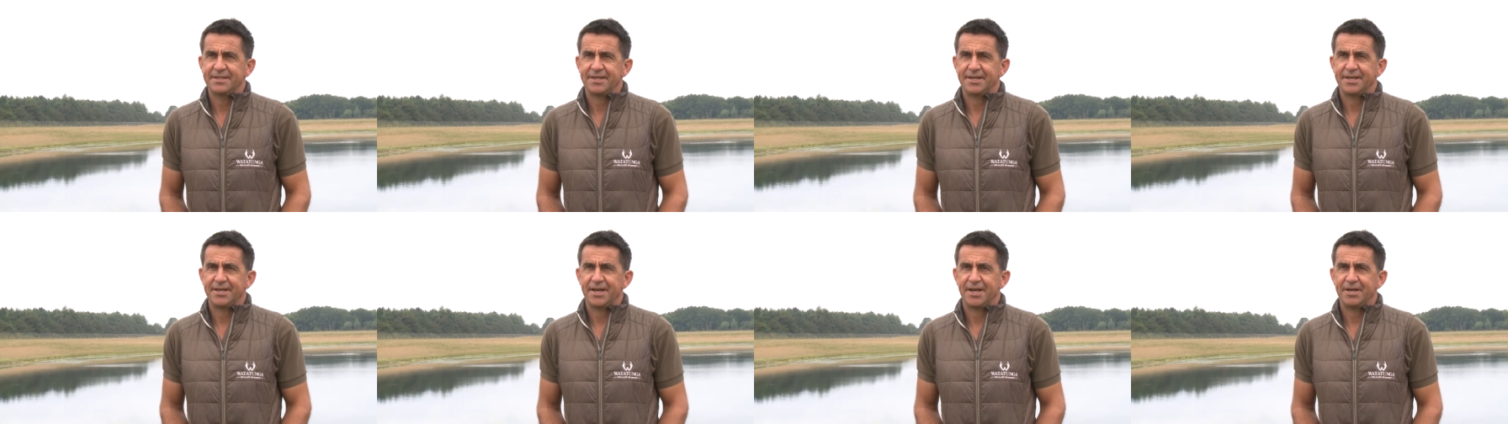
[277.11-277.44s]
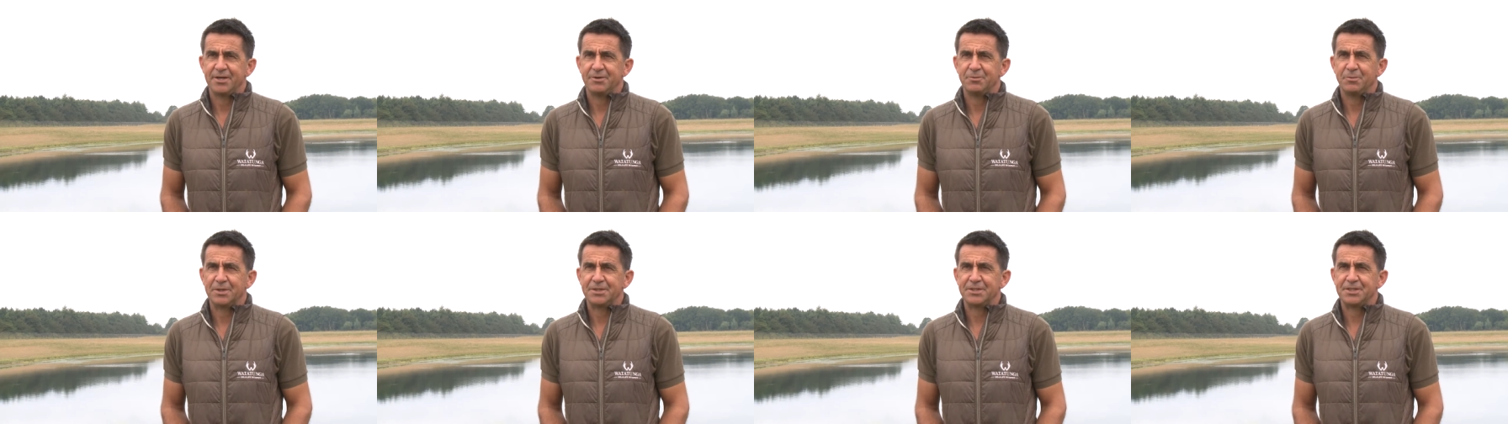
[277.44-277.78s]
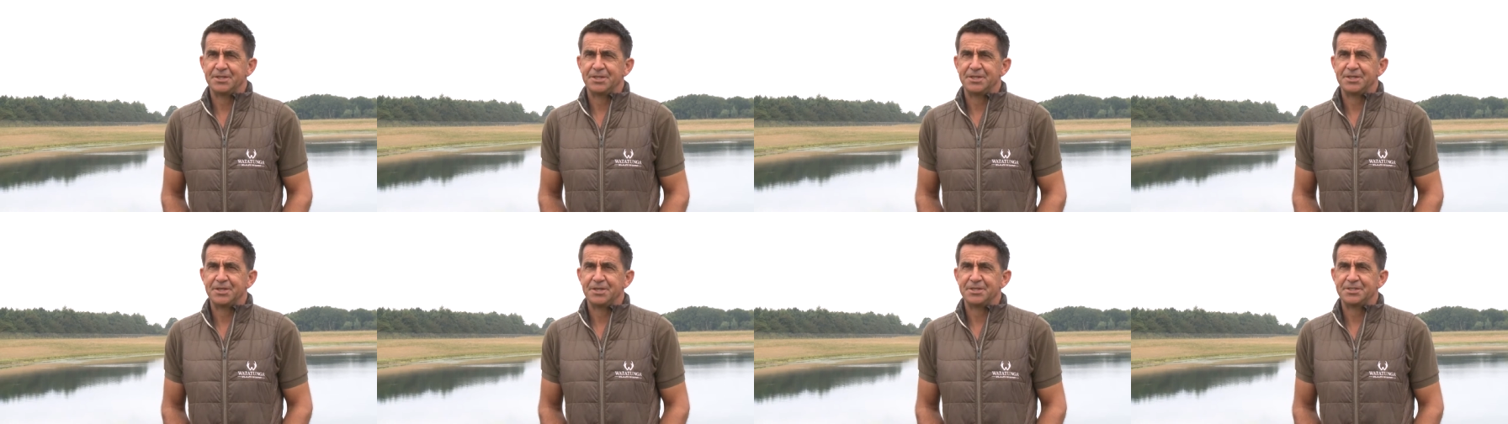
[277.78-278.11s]
you know,
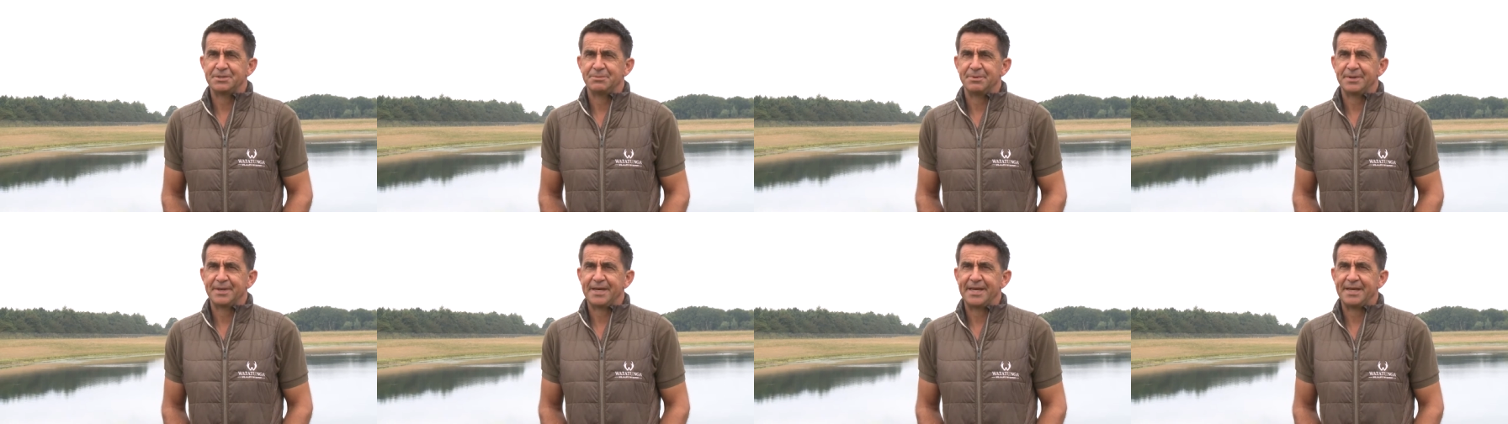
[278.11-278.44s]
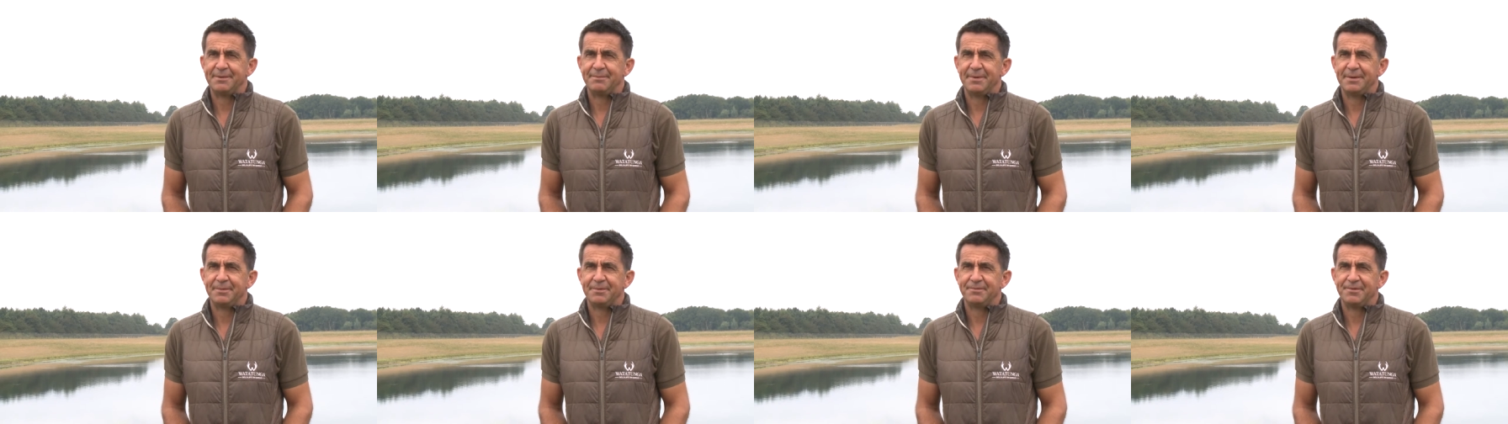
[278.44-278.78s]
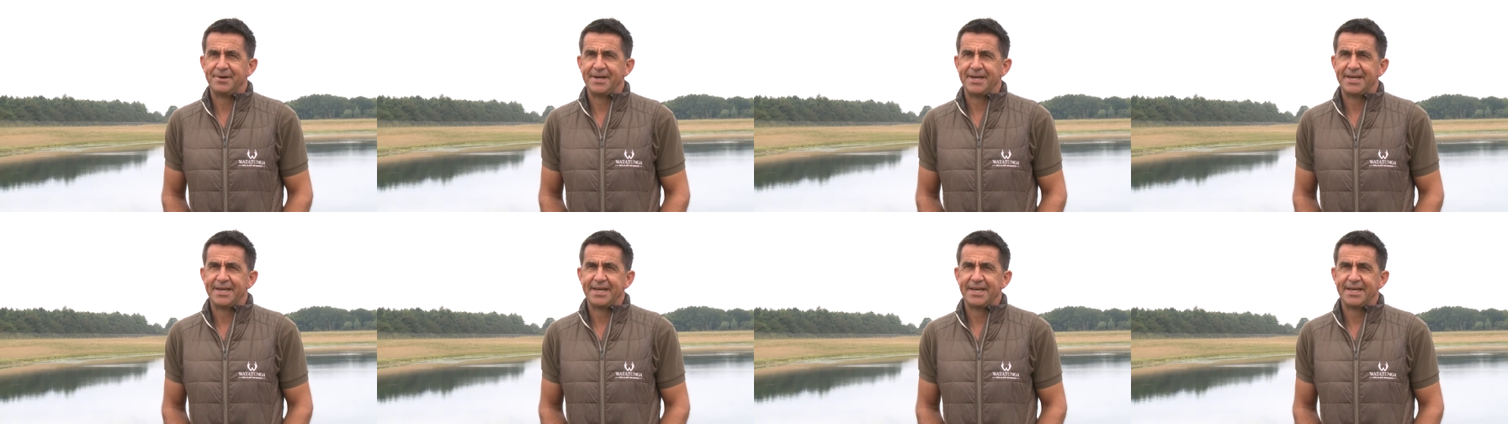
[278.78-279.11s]
wanted to do something here him, he'd be
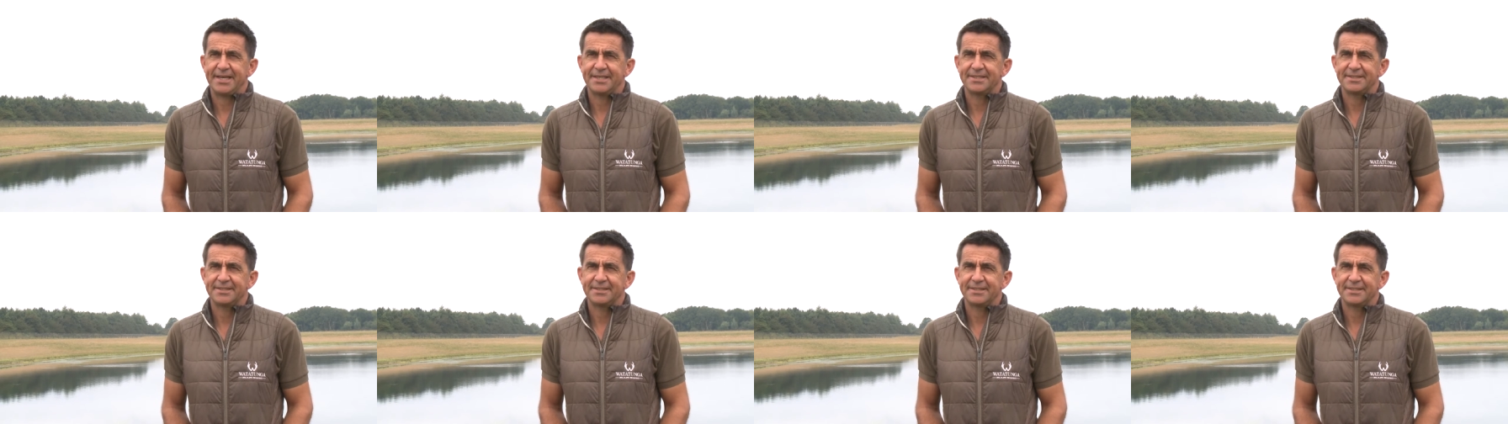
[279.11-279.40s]
really keen.